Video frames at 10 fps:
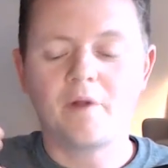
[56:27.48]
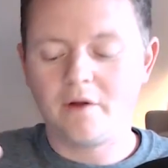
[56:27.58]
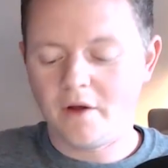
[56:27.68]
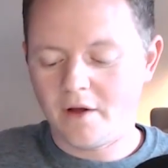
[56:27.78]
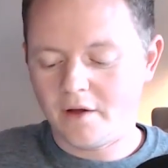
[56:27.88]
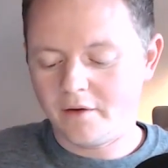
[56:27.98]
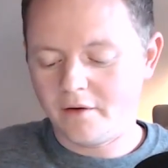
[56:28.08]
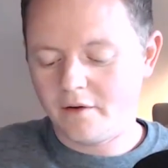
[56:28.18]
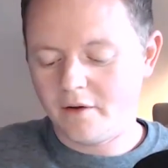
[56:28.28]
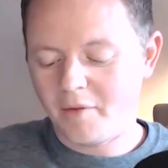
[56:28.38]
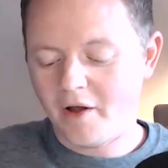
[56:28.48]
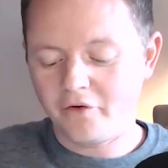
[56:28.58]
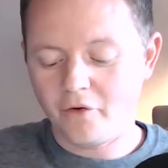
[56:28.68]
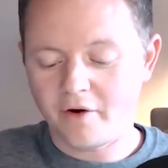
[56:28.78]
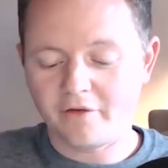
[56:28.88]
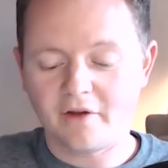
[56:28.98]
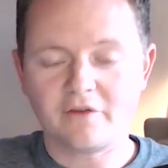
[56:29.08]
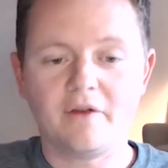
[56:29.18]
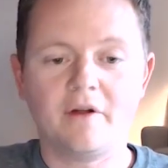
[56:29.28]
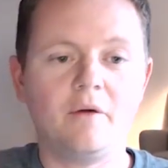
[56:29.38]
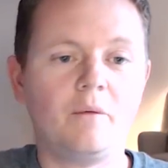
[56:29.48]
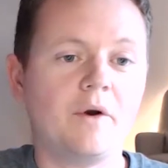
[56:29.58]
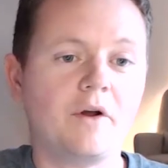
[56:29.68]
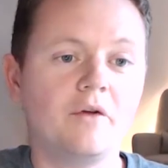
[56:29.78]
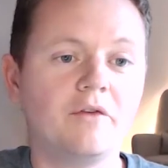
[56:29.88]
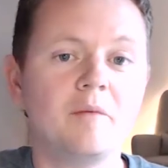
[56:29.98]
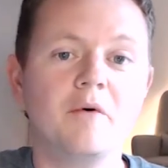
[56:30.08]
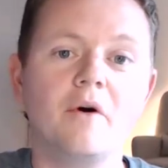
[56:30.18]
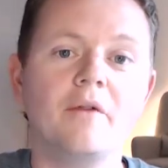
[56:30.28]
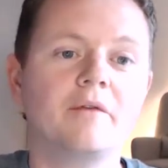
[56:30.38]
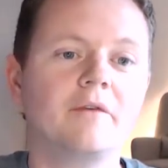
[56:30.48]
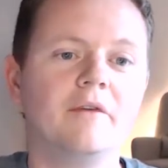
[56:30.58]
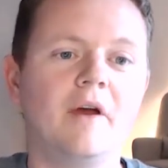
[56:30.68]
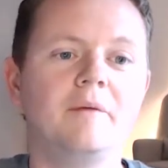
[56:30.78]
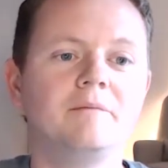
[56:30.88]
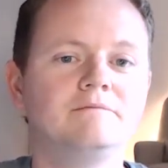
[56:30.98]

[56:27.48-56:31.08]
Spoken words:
parts of your organization that want to go deeper on, say,